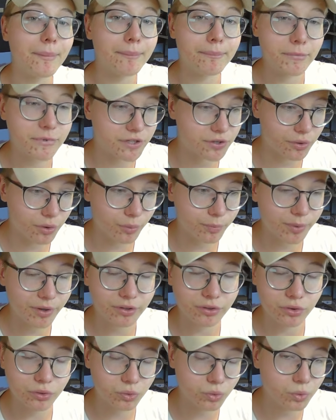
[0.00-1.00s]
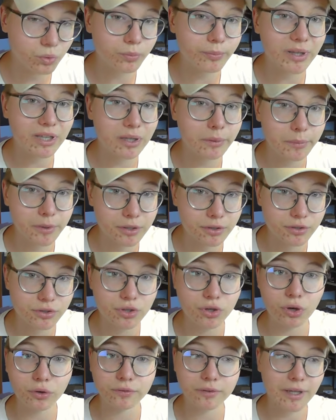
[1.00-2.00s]
0.2
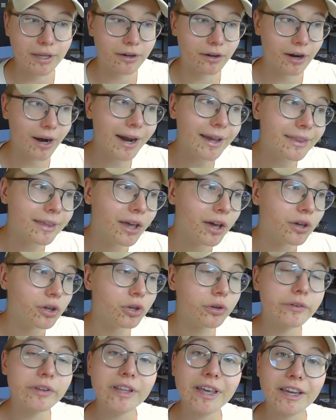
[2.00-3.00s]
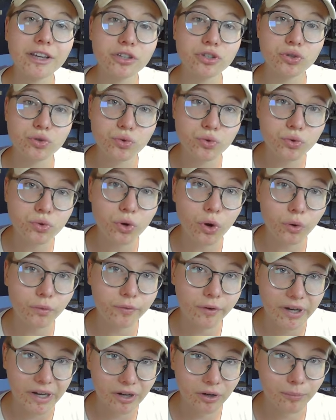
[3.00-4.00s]
millimeters of layer height, you will extrude
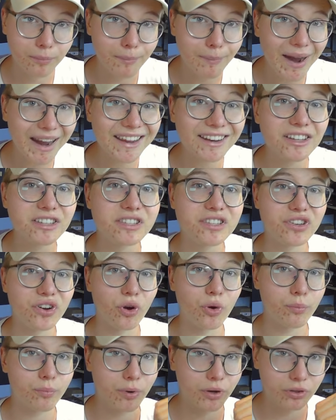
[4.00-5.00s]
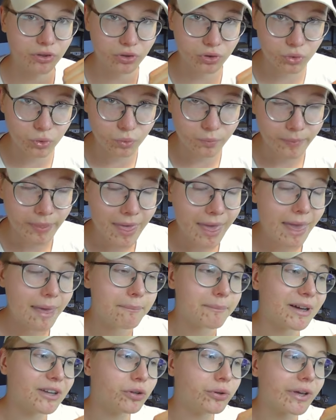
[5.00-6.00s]
over here minus 0.2,
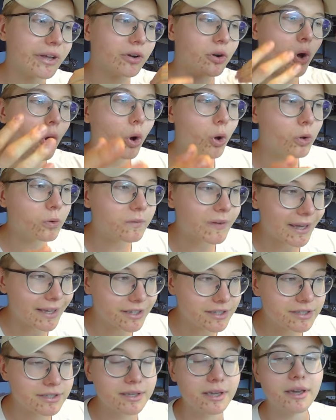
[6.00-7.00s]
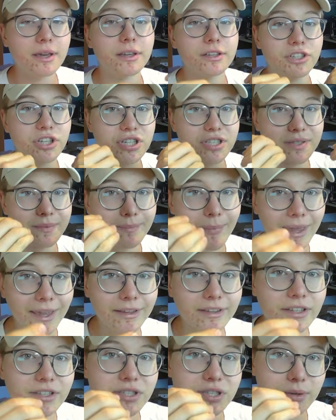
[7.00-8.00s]
but you can always just make
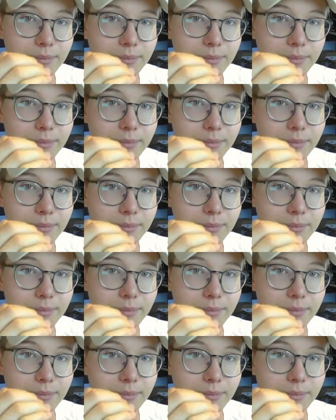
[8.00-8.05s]
this a